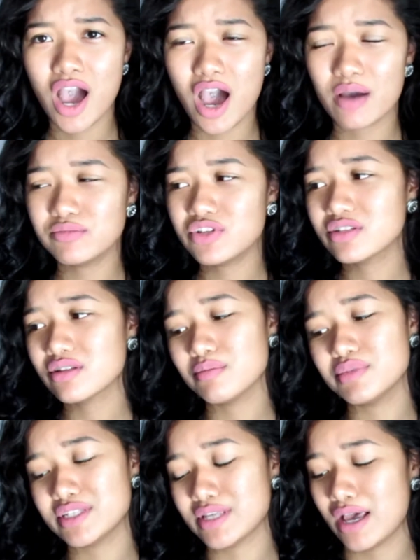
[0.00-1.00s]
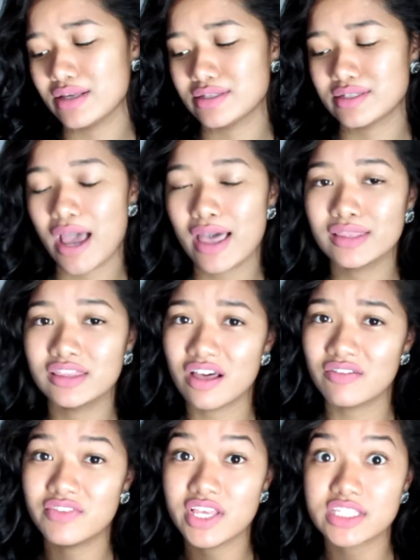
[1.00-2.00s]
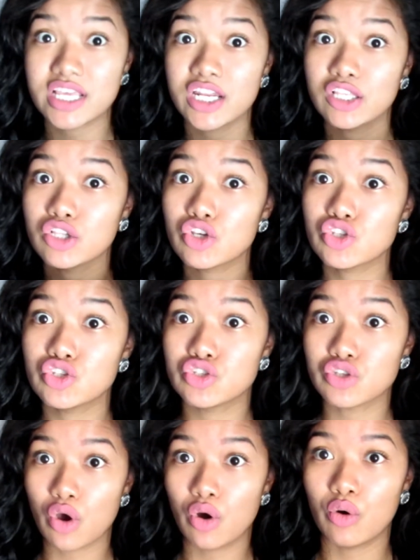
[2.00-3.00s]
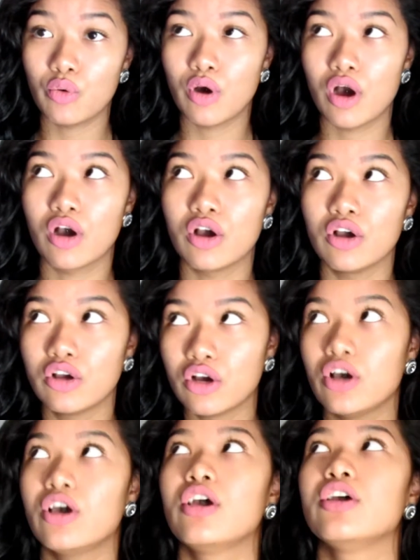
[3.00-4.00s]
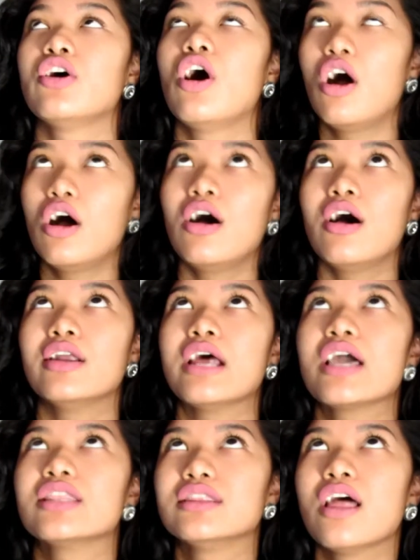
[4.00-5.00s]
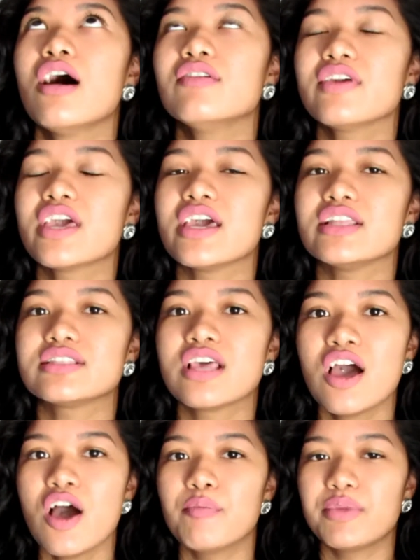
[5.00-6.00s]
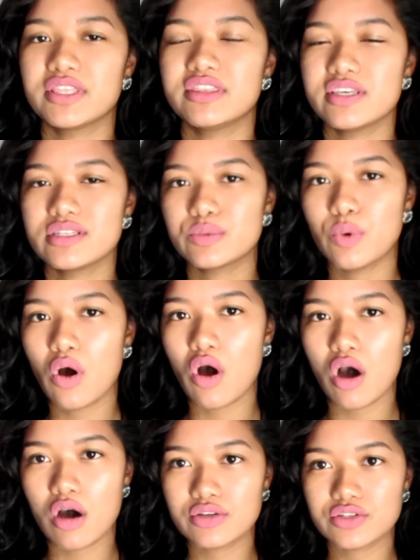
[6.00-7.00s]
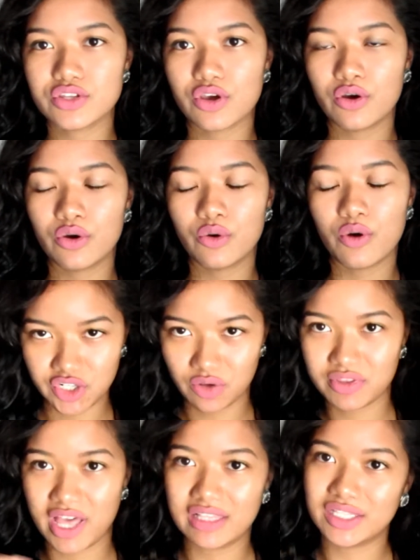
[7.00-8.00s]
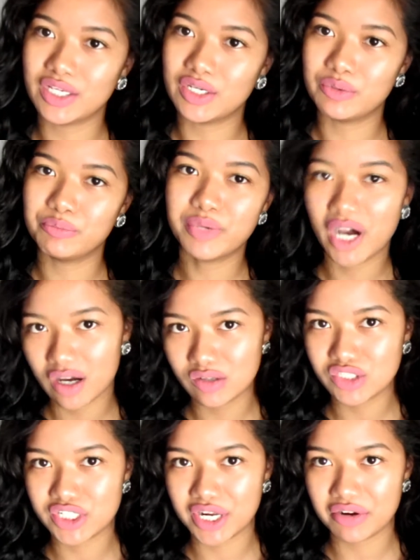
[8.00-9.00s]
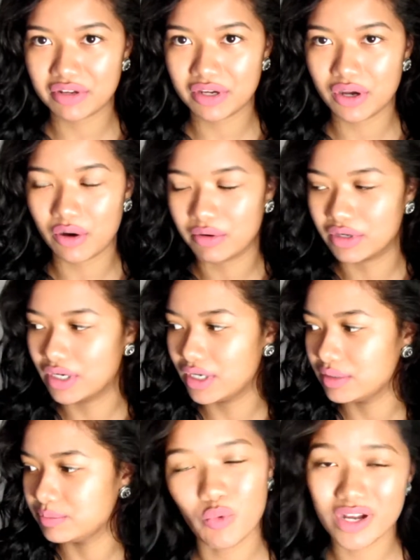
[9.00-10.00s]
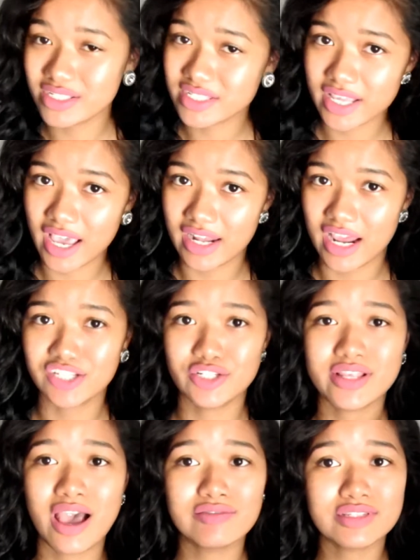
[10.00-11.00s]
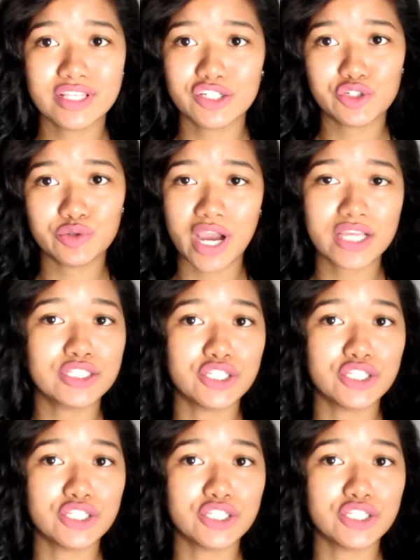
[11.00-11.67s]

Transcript: I'm just obsessed. I love this, and it looks so good on. I love it. But this will also show that little pouch area going on. Once again, I just have to let you guys